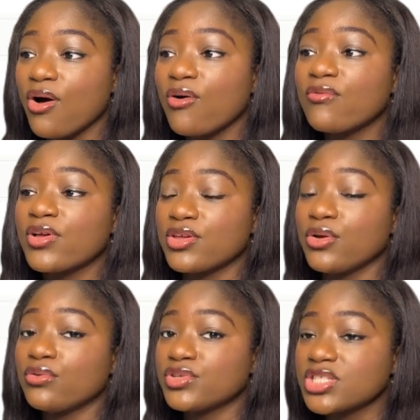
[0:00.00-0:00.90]
of
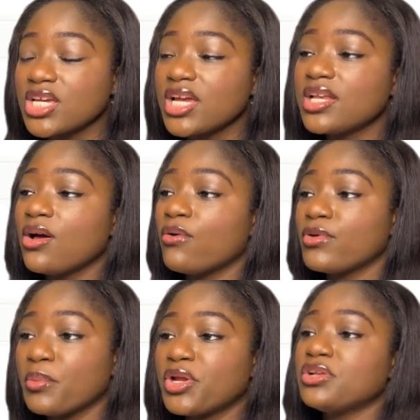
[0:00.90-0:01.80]
your routine, of
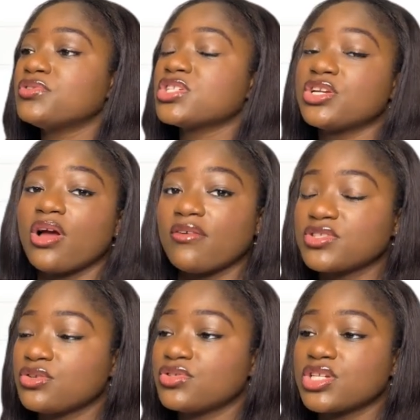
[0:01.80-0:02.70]
your morning routine, your
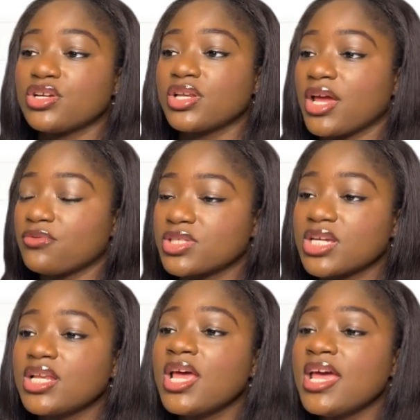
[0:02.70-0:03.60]
afternoon routine, your night
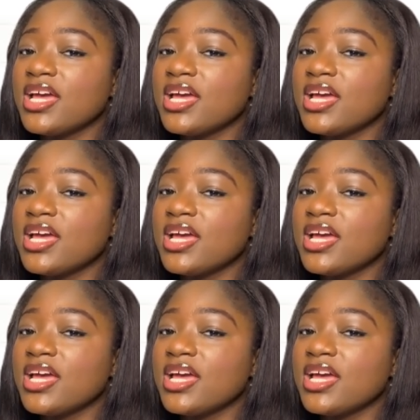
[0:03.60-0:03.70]
routine,